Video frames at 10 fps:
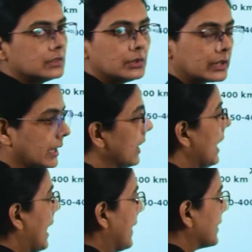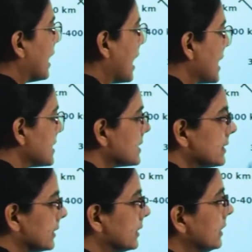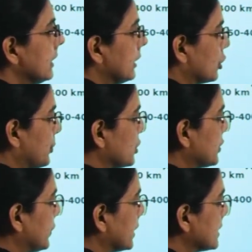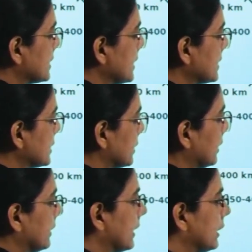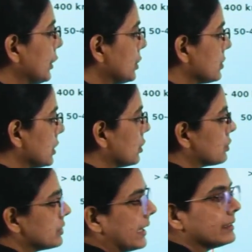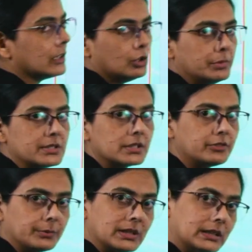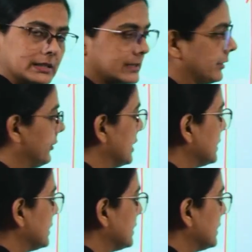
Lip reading: Okay, and the height is here, troposphere is nearly 0 to 10 kilometers from the Earth's surface,